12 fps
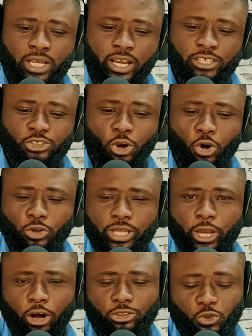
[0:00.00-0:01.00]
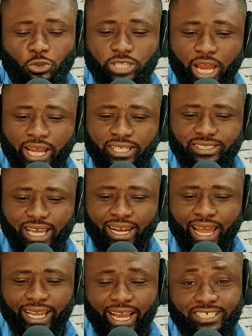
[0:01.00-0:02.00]
And so they all took turns,
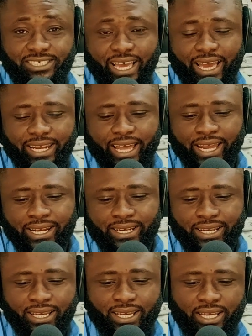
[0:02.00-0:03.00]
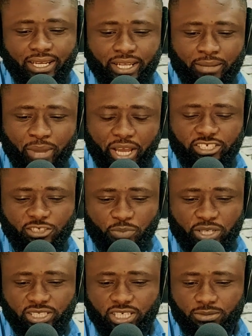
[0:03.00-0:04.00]
like I said, and they made
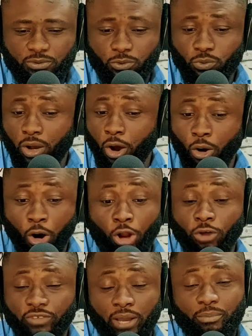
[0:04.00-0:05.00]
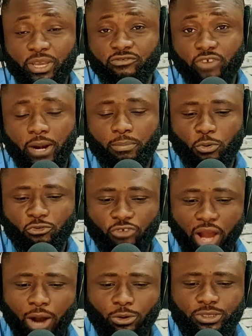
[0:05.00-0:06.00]
speeches, all of them being very
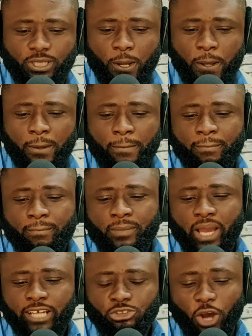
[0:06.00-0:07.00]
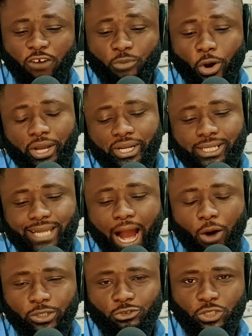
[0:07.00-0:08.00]
profound. And so I've broken it
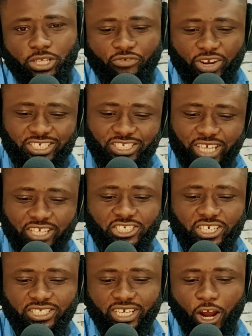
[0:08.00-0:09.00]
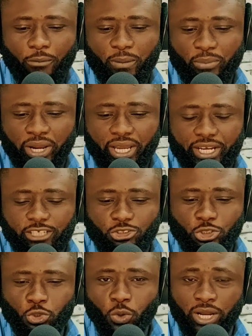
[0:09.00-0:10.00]
down into different sections, and I'll be bringing it
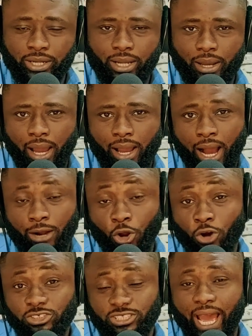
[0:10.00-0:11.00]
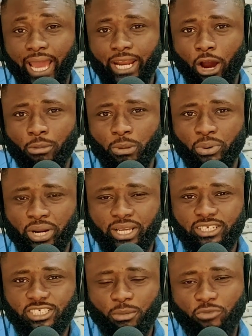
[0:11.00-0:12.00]
to you. And alongside, I'll be
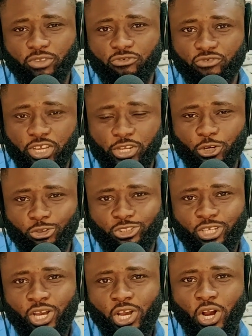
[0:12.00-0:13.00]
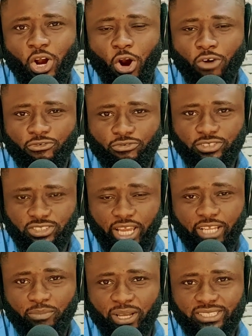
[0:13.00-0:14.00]
bringing some of the videos of
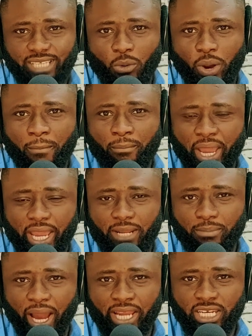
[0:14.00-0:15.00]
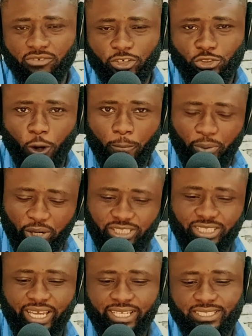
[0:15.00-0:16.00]
statements that were made by individual
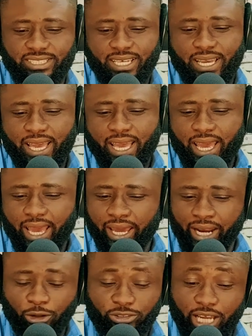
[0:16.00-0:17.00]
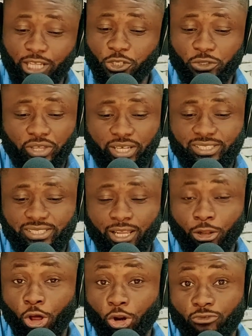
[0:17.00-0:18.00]
presidents. And I'll tell you this,
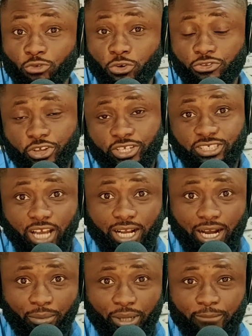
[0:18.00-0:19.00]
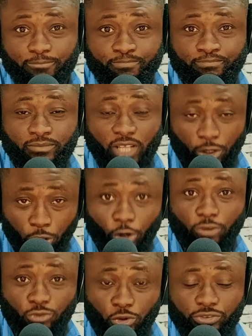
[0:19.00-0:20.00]
a lot of good things are coming. A
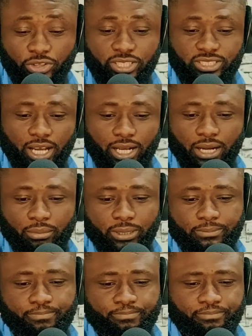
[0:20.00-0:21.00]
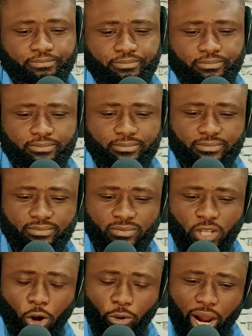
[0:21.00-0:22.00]
lot of good things are coming.
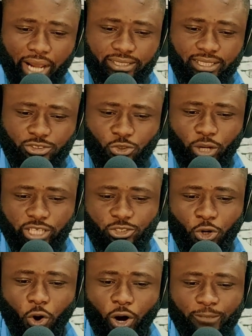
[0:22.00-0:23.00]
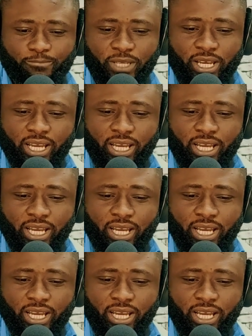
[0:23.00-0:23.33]
All right, so let's go on.